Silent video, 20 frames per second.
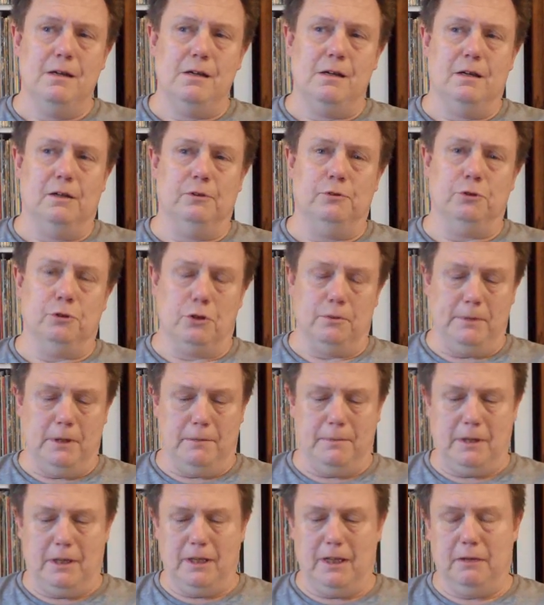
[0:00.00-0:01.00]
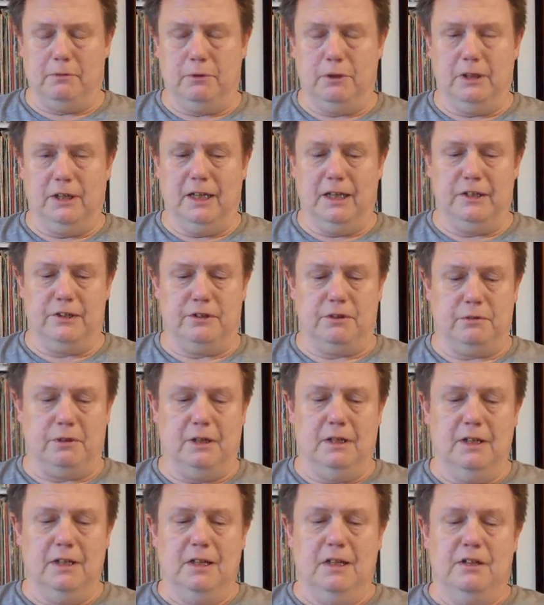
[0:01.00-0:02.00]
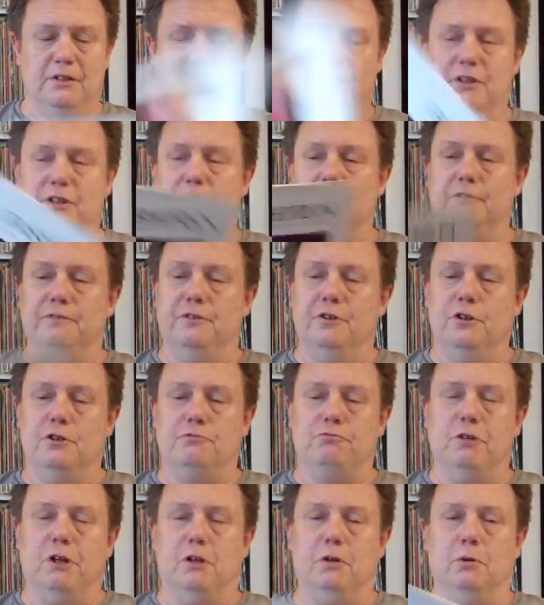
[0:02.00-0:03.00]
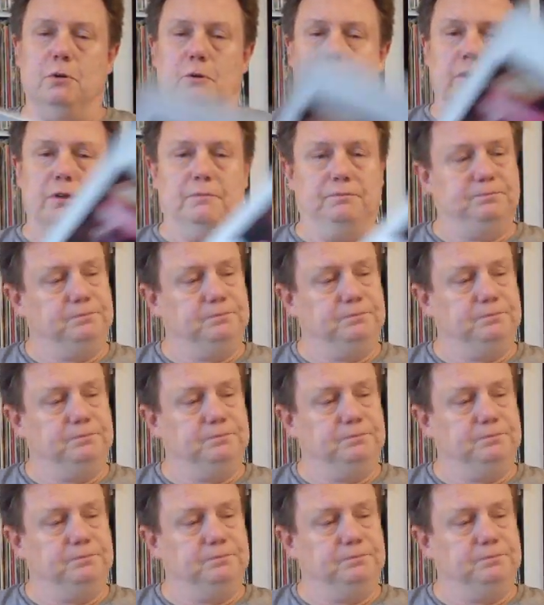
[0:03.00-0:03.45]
I'll talk a bit about that when I get to it. So, first record.